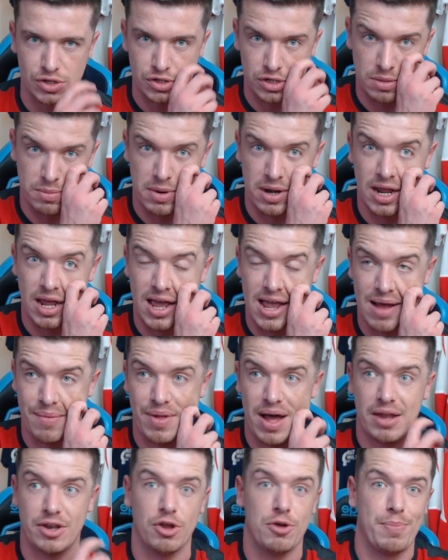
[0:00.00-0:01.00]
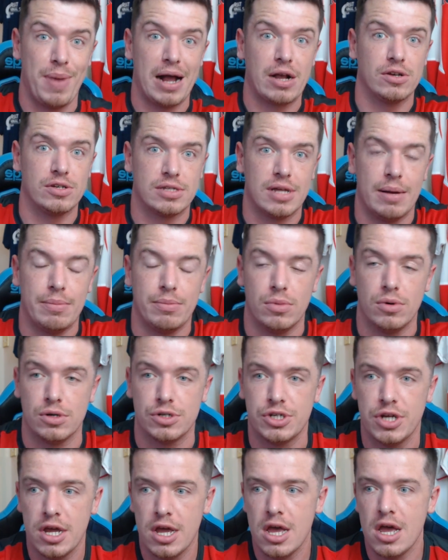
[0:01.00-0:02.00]
us at the minute. I, am, I do back us that
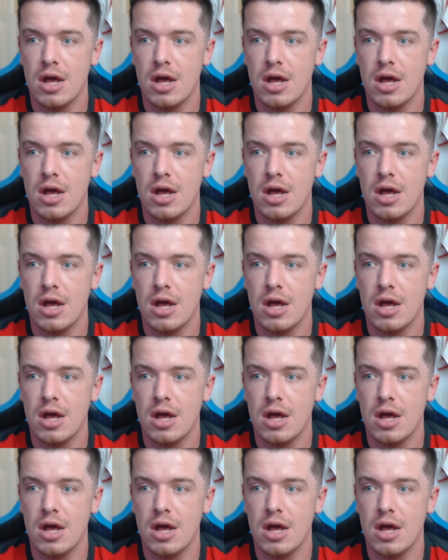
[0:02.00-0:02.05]
much.